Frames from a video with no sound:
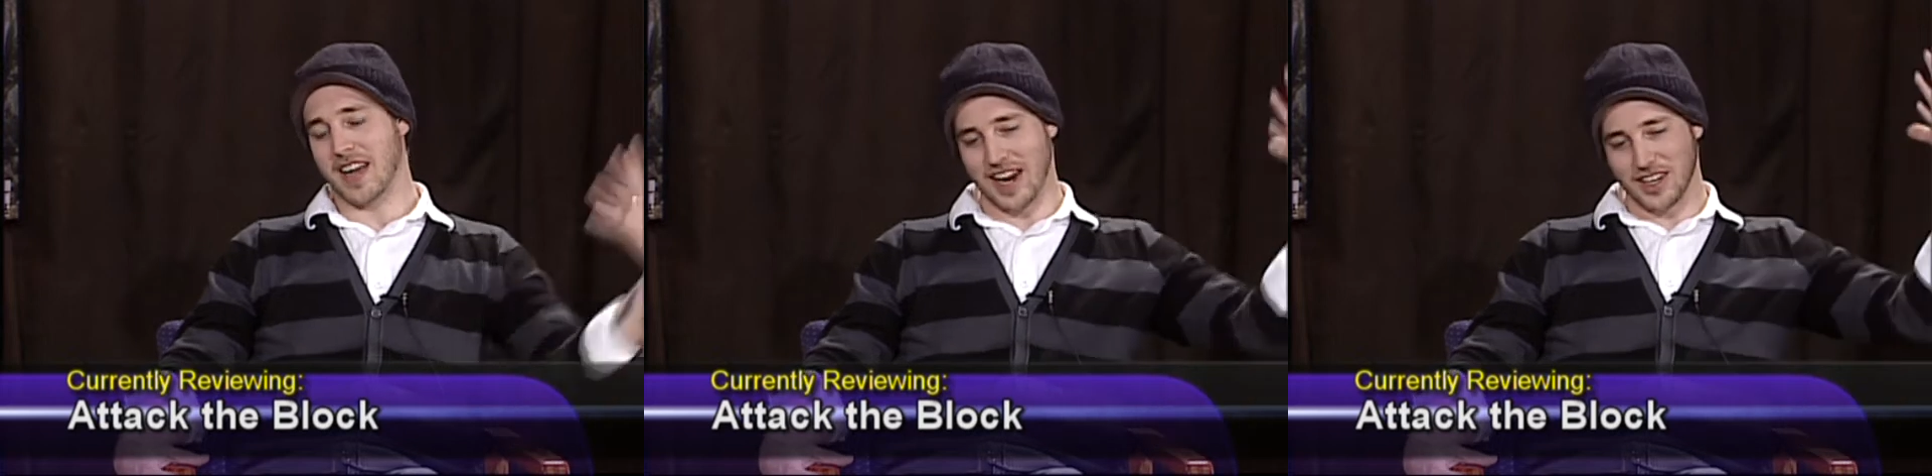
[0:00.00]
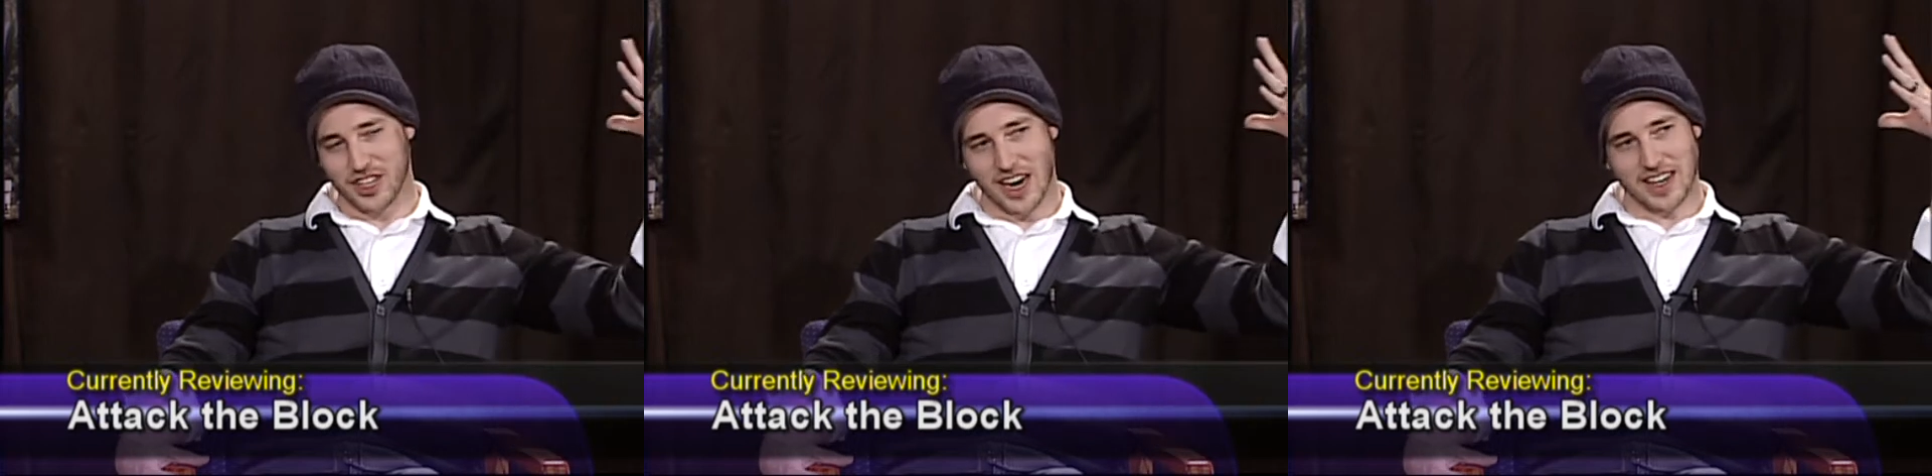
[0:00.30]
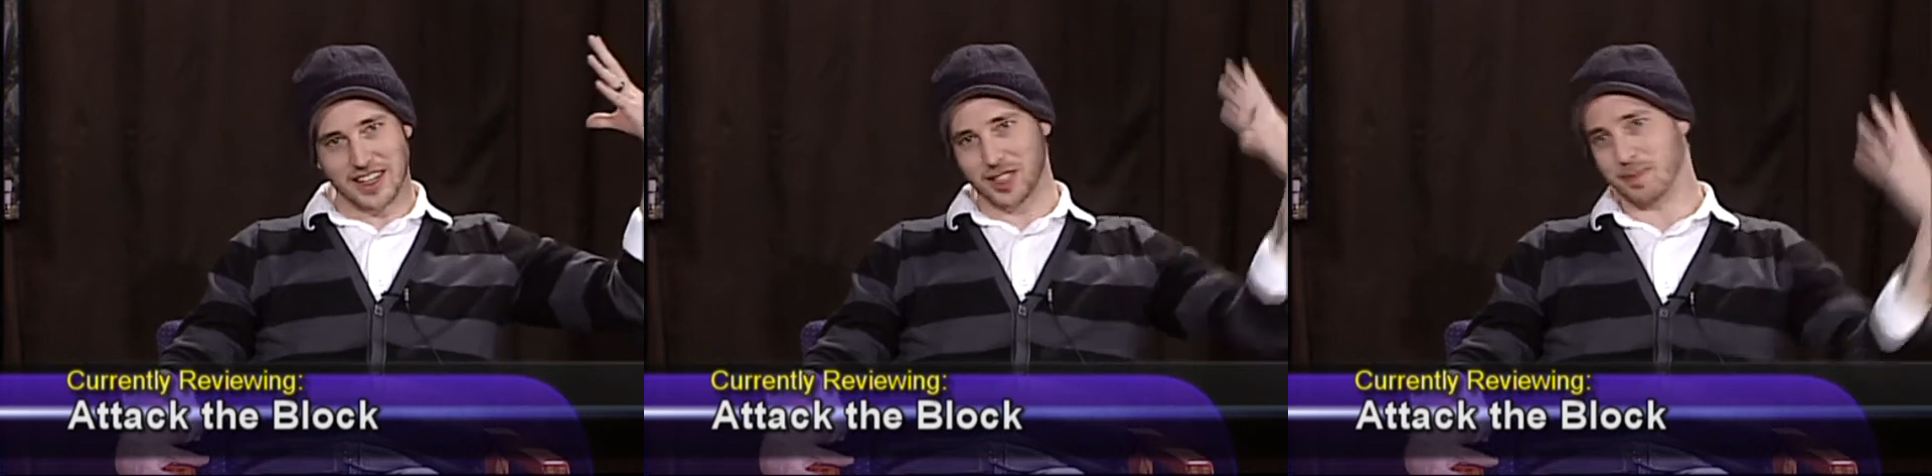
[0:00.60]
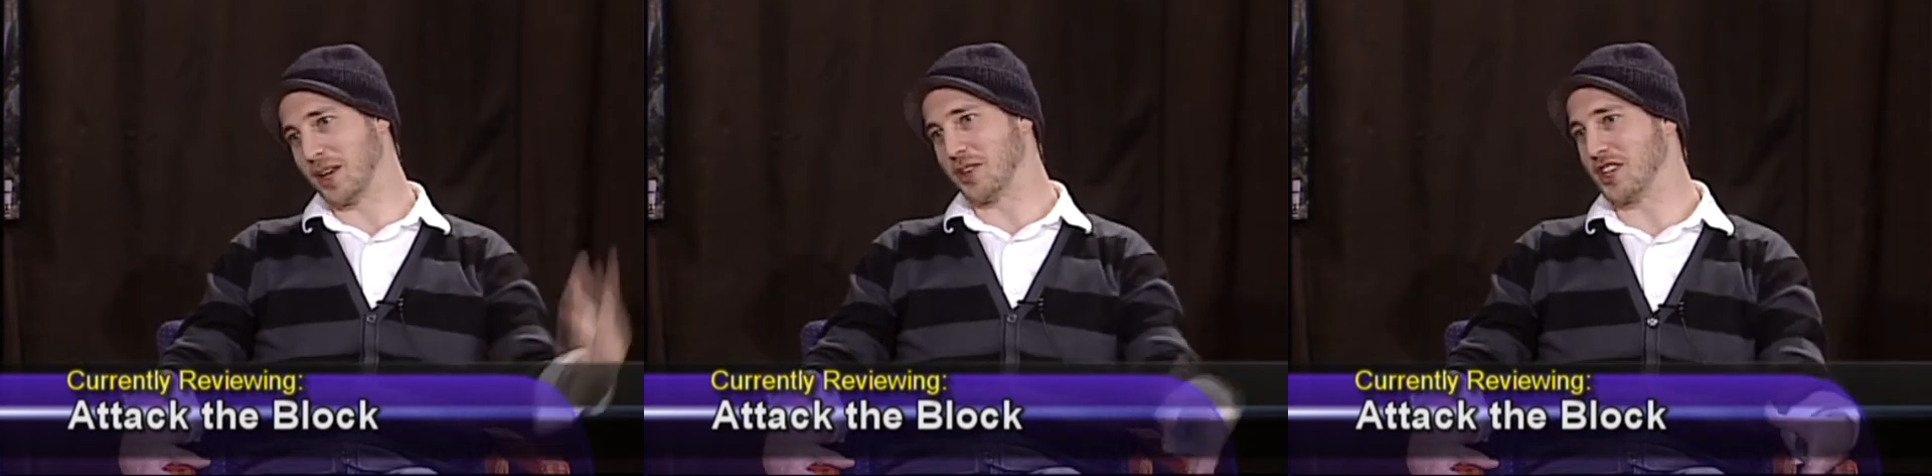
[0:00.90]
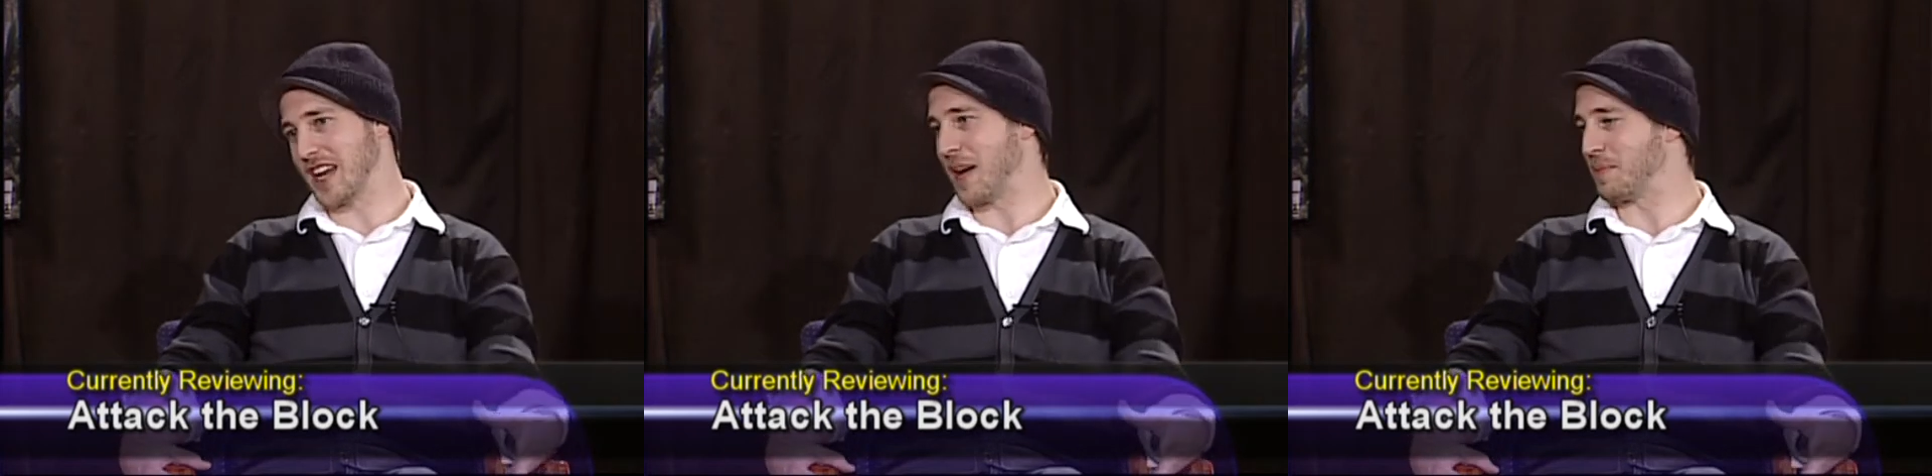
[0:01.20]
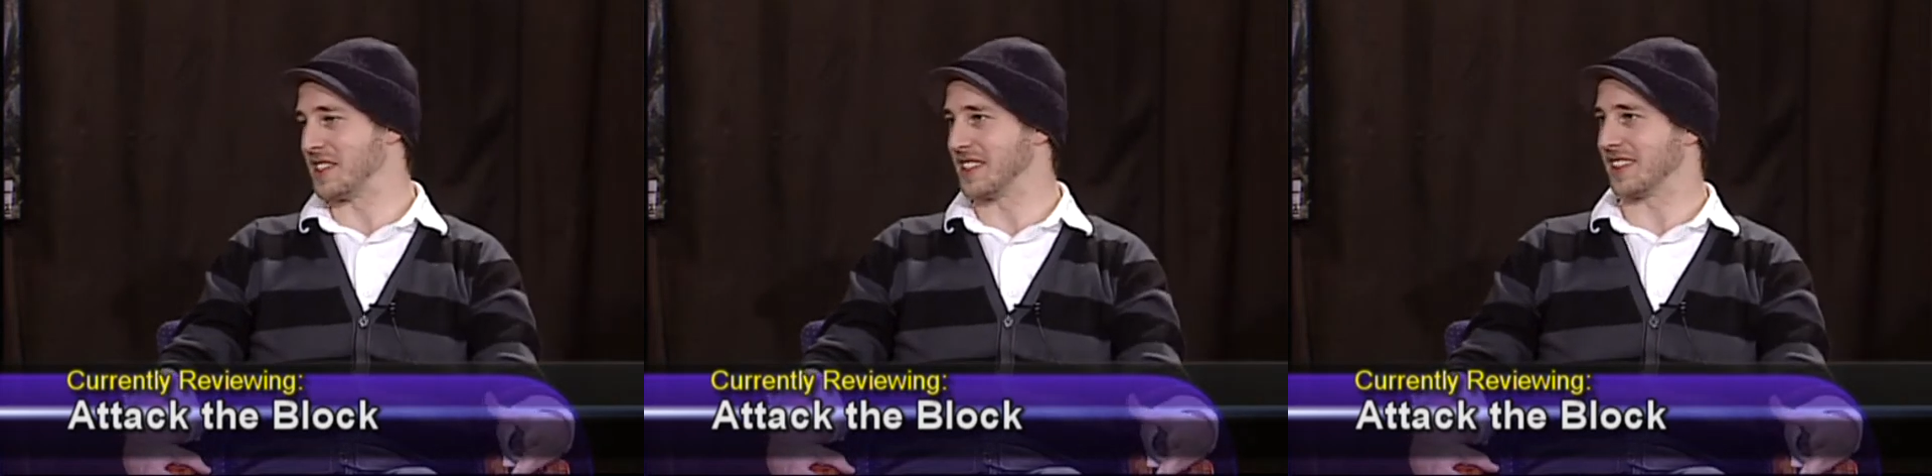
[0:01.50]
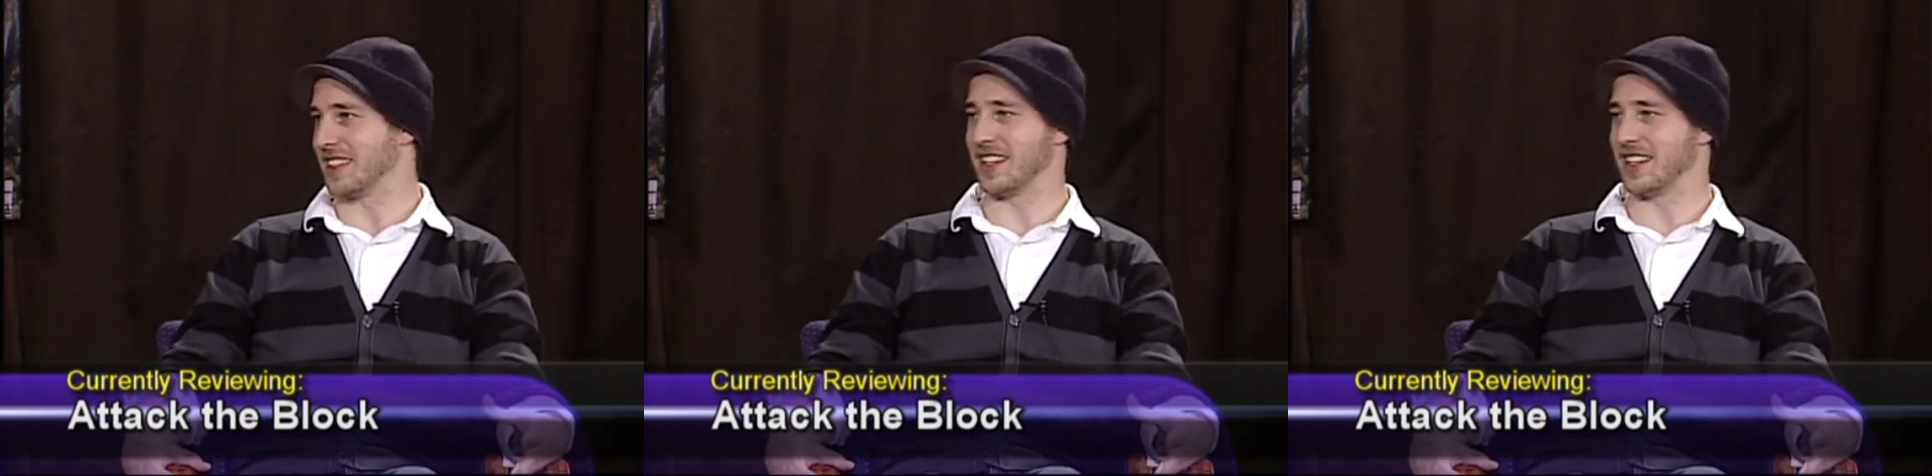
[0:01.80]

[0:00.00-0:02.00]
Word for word: a giant explosion happens